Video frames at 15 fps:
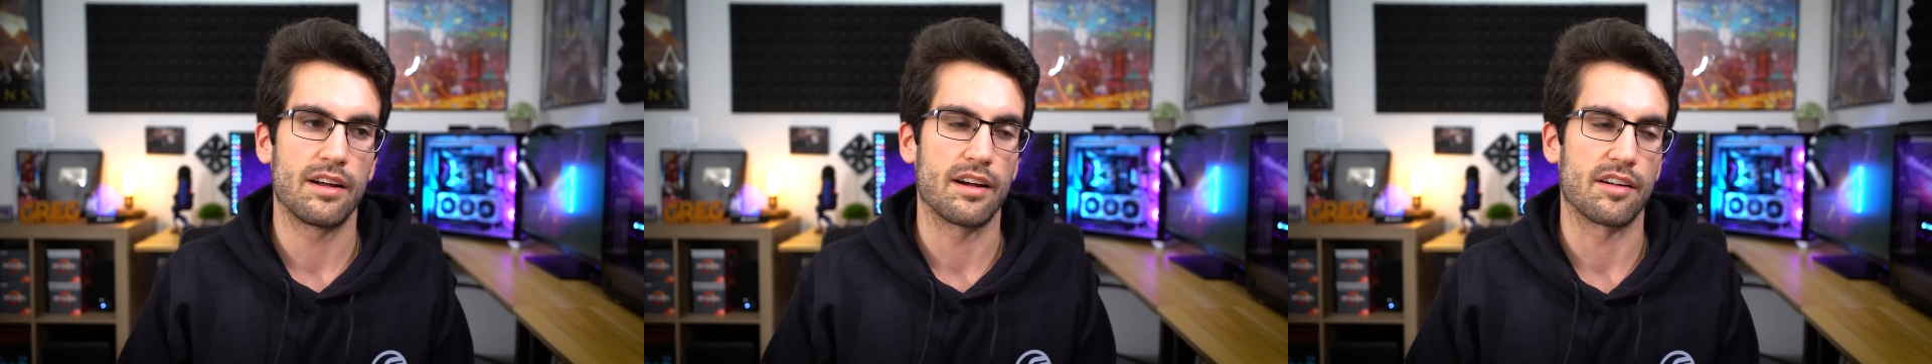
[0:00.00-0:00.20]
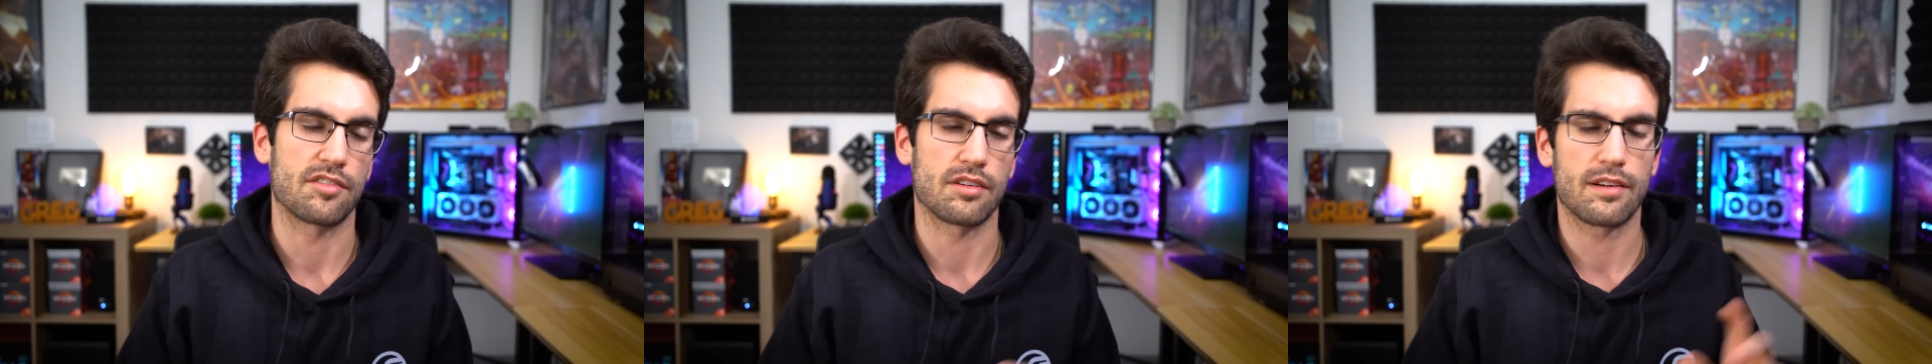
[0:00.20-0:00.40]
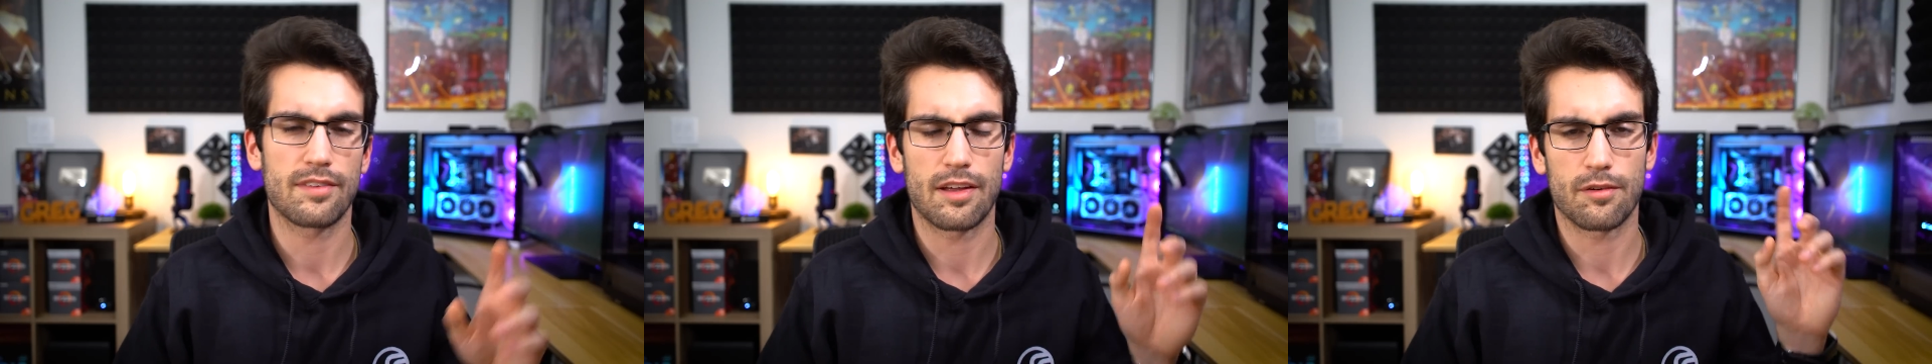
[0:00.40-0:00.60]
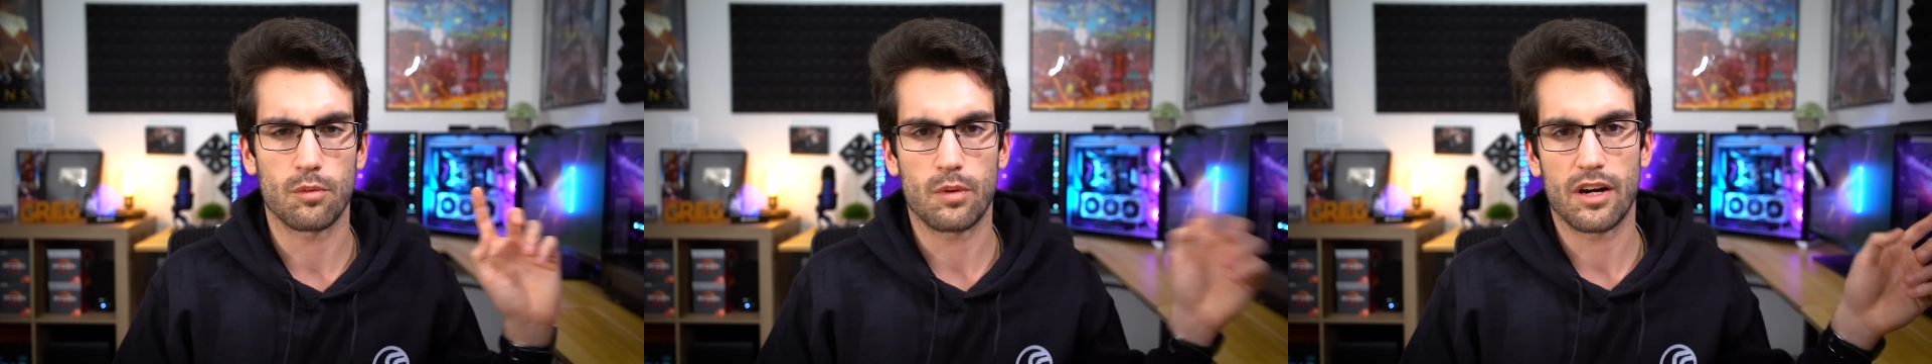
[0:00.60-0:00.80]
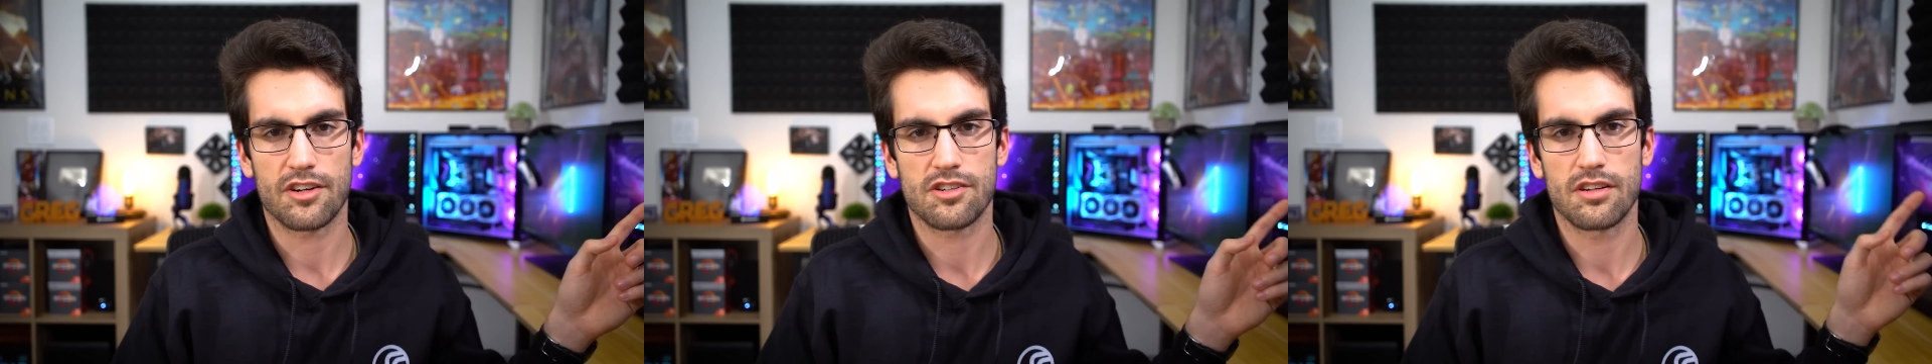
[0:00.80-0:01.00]
Uh, so give that one
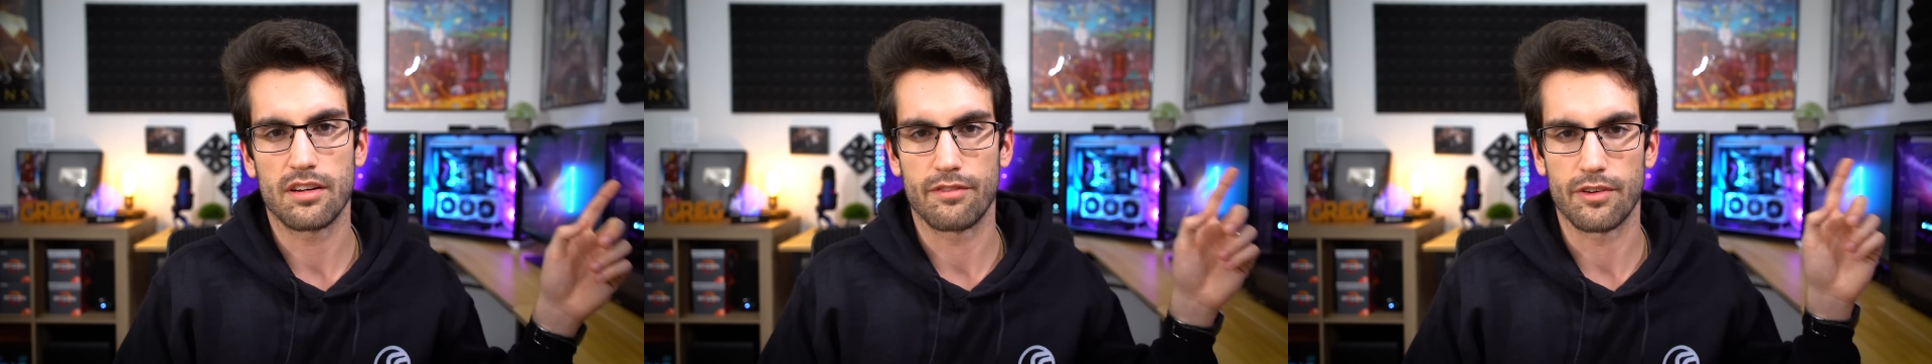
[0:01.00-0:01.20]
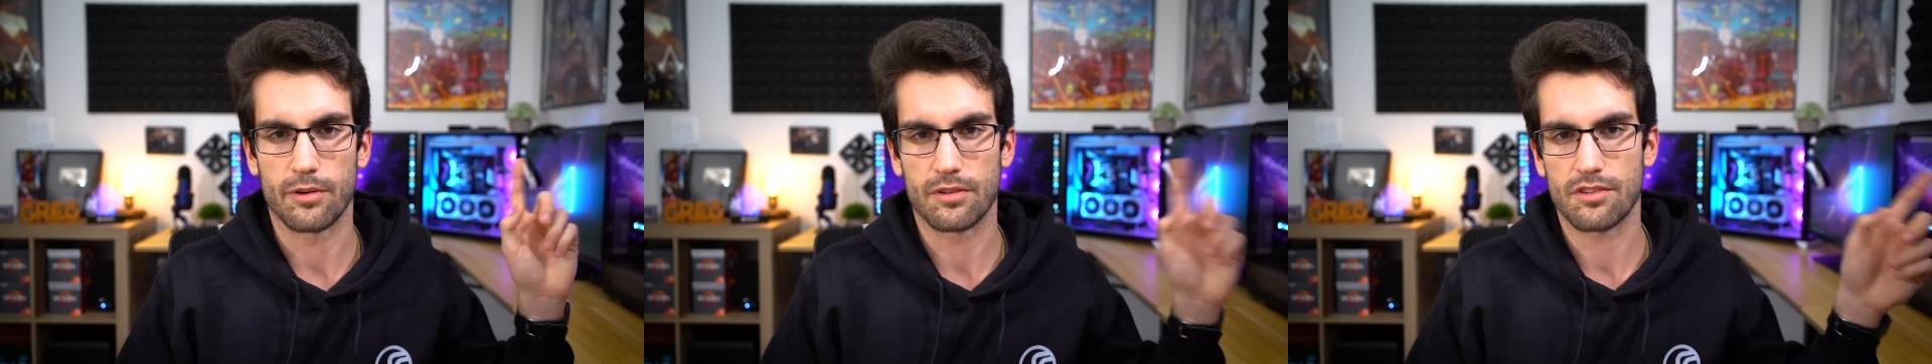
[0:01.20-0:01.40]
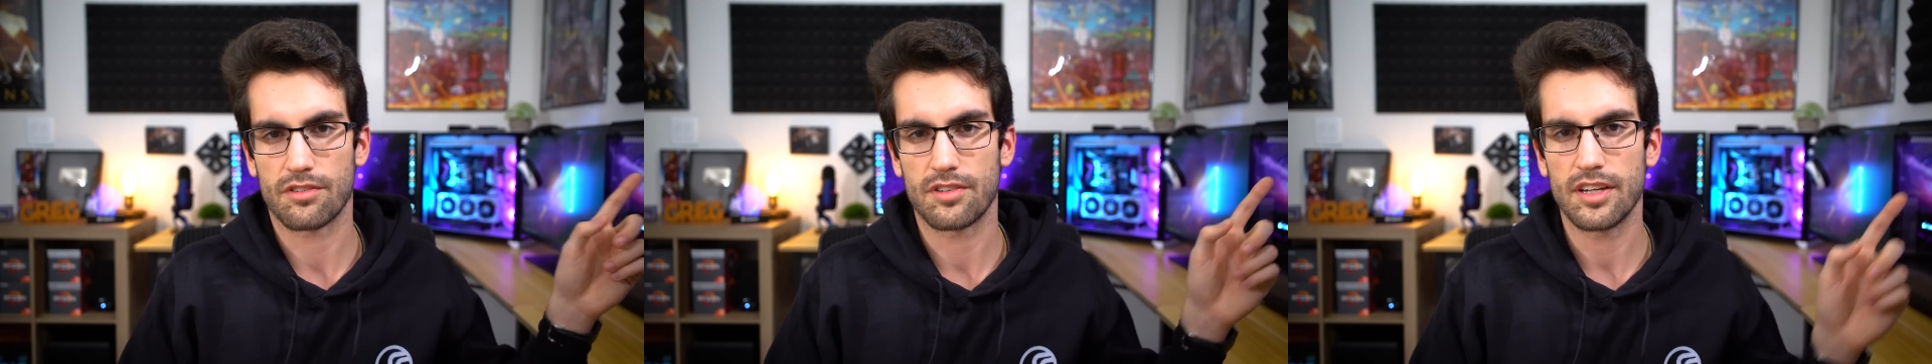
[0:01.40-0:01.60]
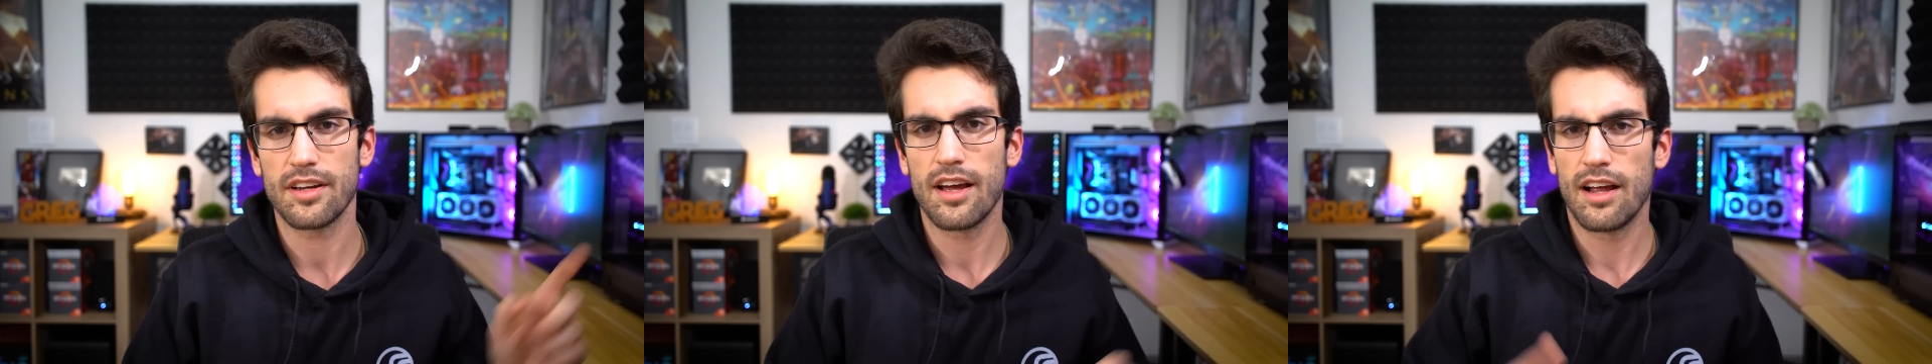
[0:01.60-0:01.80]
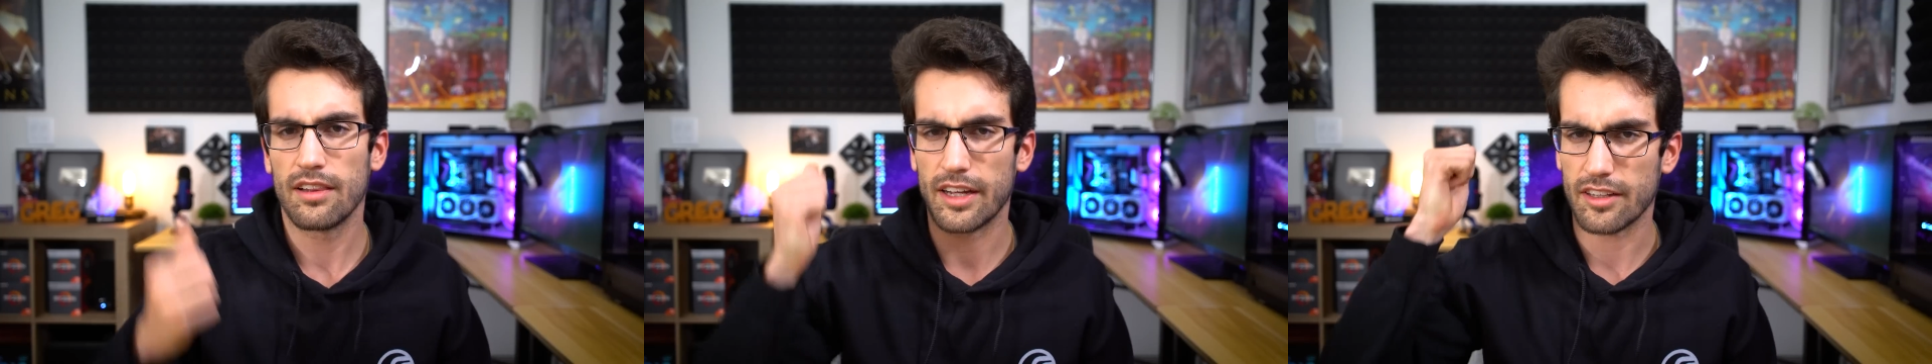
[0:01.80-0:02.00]
a watch if you're interested.